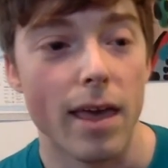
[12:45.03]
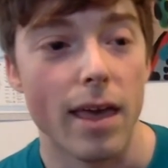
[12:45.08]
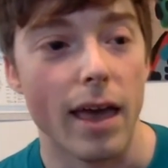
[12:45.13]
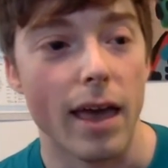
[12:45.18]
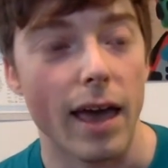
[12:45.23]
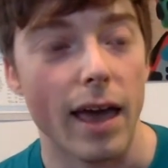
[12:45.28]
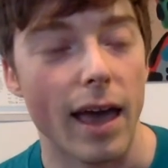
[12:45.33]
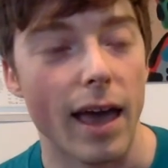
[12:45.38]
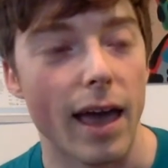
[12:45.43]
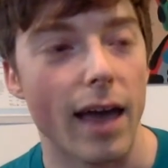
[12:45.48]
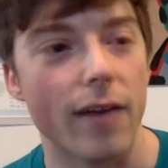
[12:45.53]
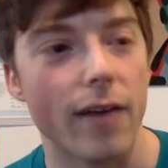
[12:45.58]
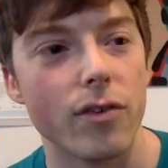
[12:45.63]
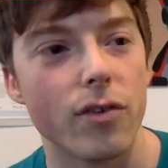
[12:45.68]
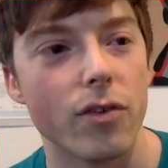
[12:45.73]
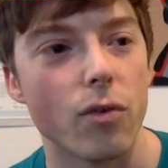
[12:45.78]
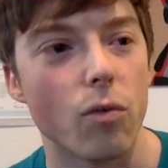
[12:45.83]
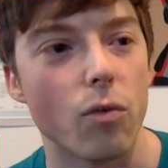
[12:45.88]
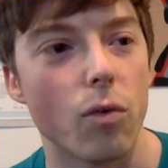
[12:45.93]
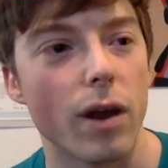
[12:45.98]

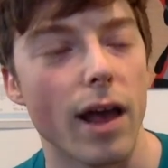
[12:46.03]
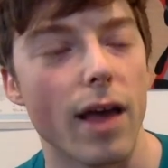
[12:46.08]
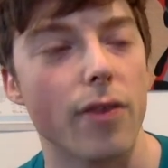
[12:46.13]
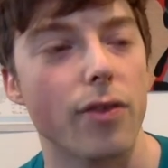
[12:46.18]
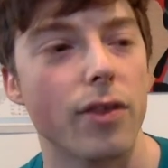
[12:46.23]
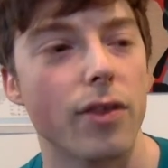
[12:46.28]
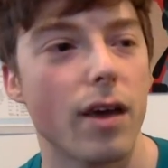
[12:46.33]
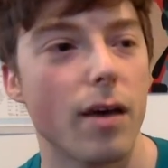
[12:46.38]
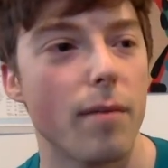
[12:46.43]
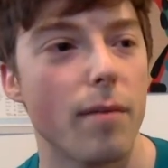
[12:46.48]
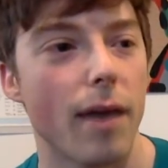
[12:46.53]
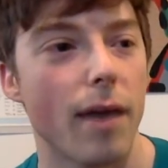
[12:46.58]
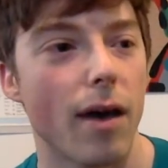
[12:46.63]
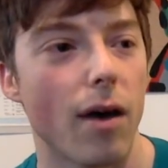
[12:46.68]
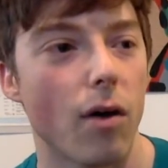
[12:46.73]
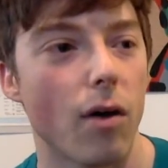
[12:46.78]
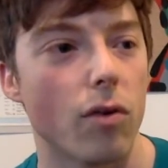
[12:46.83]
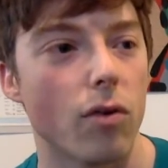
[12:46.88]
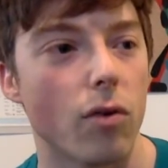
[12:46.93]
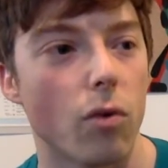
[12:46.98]
And when I think about